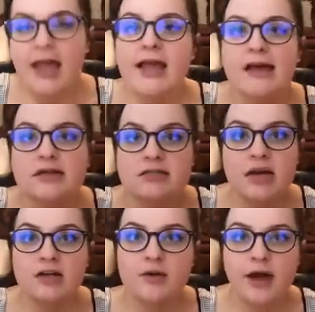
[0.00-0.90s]
And
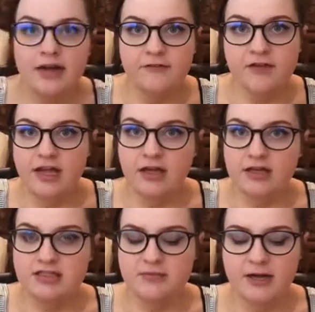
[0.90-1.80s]
uh, you kind of can
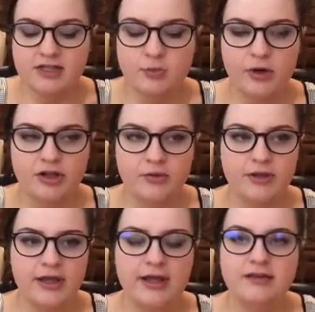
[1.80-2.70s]
customize what you
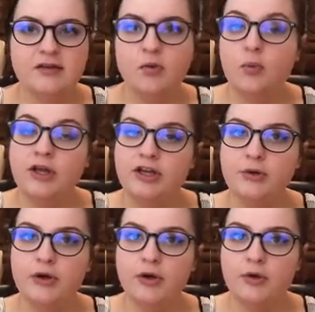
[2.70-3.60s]
get when you
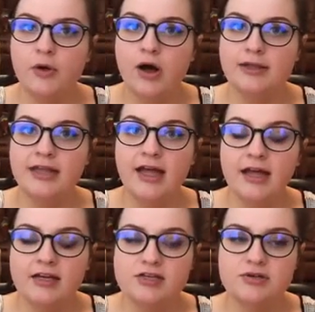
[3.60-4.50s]
go
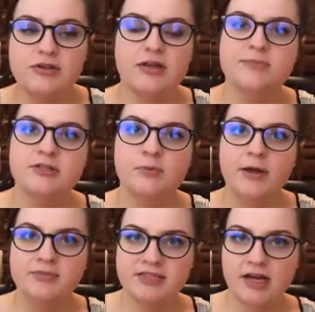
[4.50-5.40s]
online to the Ipsy
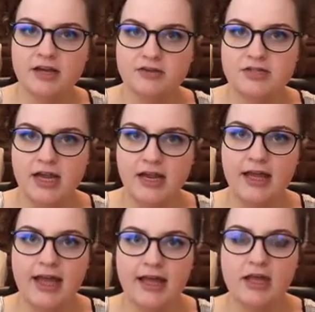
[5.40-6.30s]
website. You take
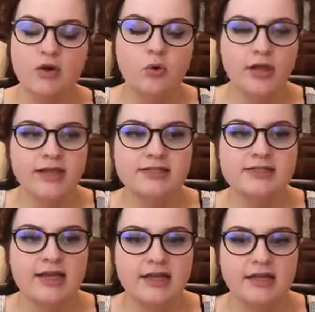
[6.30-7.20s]
a
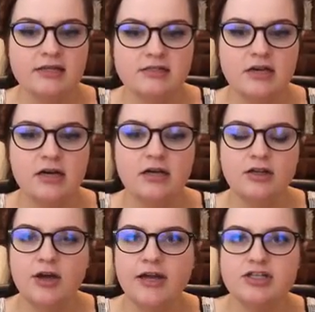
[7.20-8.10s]
quiz and uh,
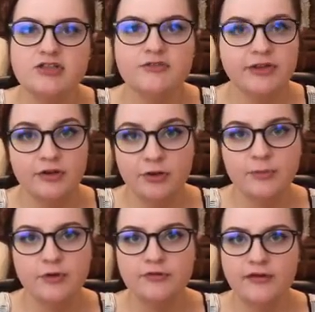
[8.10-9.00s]
you kind of just fill out your
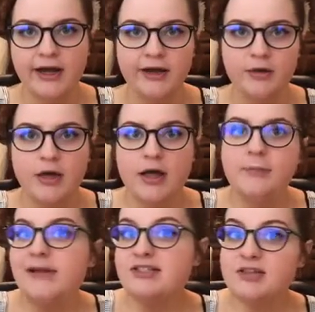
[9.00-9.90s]
profile
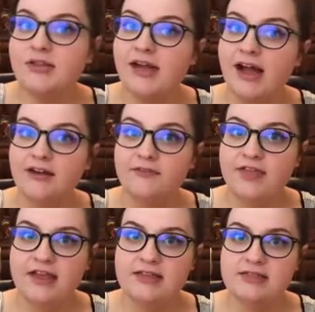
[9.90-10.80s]
based on the kind of
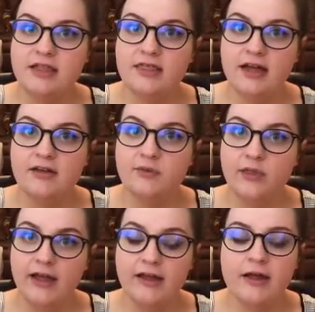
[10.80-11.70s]
things that you
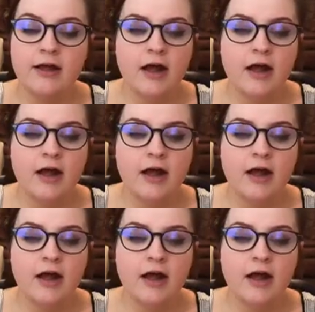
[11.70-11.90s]
like.